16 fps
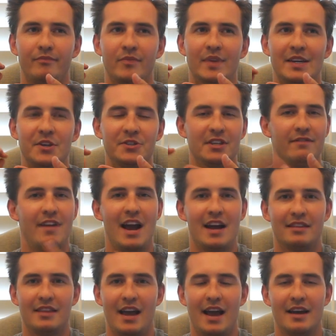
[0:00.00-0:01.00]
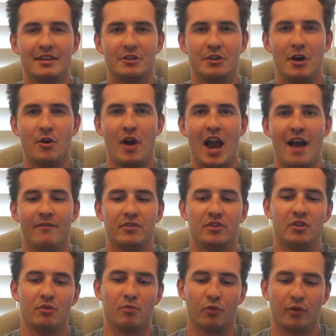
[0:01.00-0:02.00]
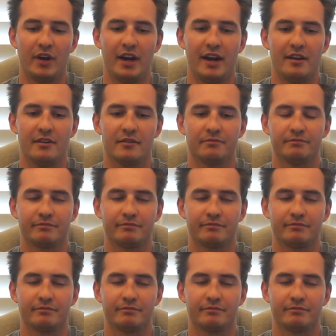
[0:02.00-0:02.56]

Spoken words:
And just the fact that you have to bring